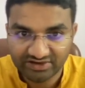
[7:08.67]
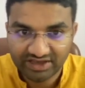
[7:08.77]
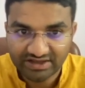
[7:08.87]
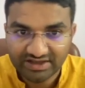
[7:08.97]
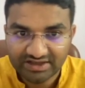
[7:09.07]

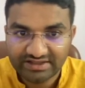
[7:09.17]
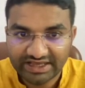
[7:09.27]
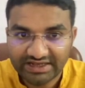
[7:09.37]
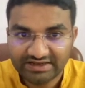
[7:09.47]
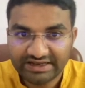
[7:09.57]
Okay,
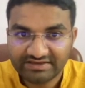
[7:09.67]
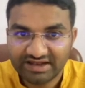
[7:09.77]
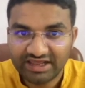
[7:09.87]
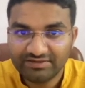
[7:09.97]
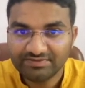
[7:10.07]
then
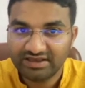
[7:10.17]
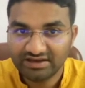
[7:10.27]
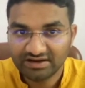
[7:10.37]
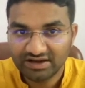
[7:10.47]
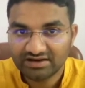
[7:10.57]
nextly
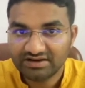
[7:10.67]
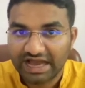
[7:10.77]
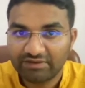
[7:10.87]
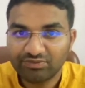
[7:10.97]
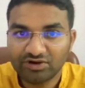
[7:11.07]
here
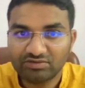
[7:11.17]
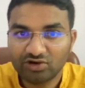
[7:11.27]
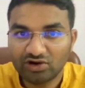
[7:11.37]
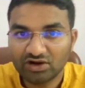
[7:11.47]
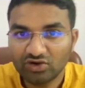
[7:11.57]
upper
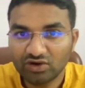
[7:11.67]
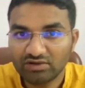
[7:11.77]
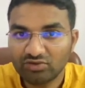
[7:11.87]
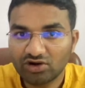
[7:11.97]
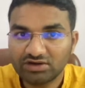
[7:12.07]
bound,
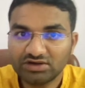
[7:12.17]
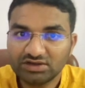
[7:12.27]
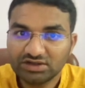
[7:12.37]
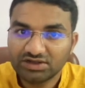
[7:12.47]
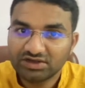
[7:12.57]
lower bound
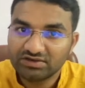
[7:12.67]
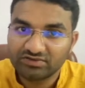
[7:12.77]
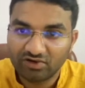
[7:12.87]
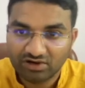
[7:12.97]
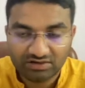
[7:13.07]

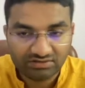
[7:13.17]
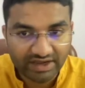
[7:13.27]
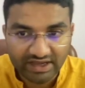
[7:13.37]
for